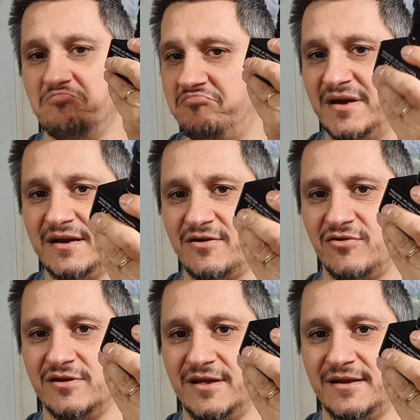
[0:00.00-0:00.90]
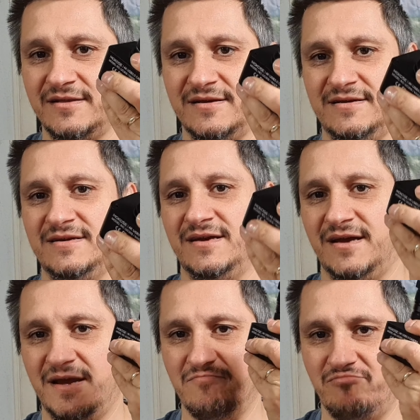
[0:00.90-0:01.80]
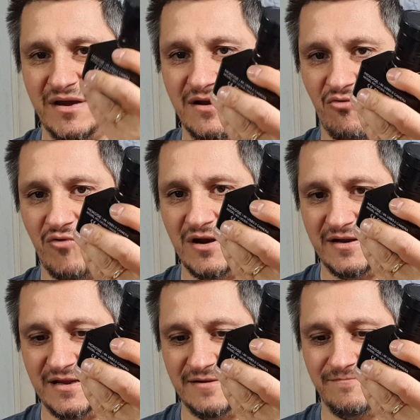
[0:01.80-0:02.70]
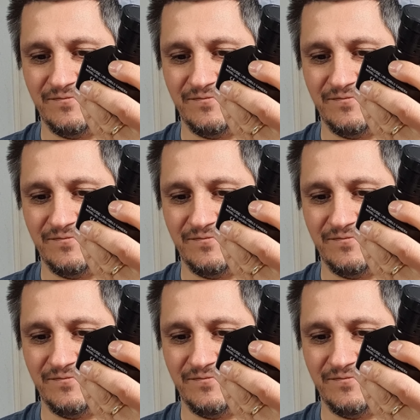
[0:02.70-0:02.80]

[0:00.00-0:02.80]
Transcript: better content, and better quality.